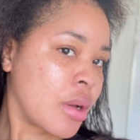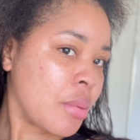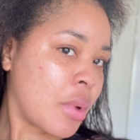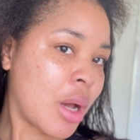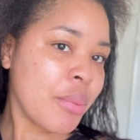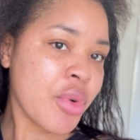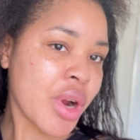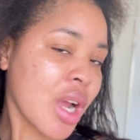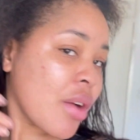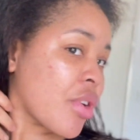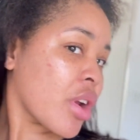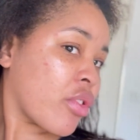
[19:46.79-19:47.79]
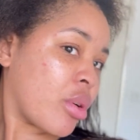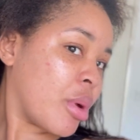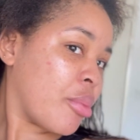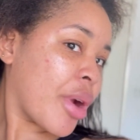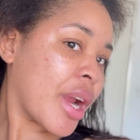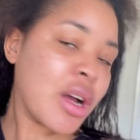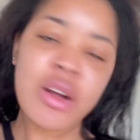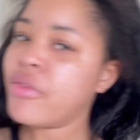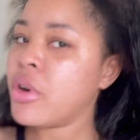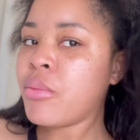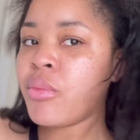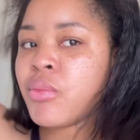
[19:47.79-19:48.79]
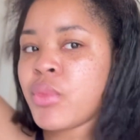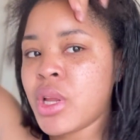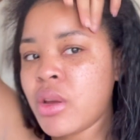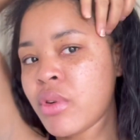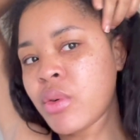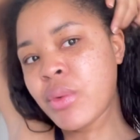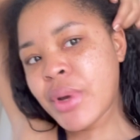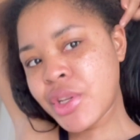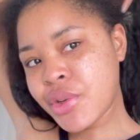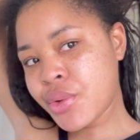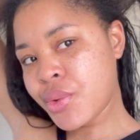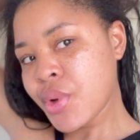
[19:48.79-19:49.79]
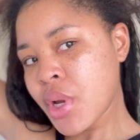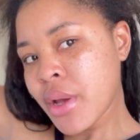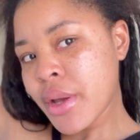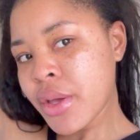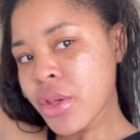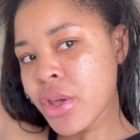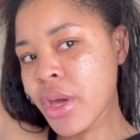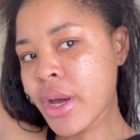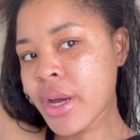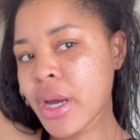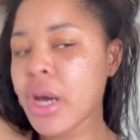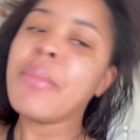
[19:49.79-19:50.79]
Well, I'm recovering from a breakout from whenever we went to Nyanga.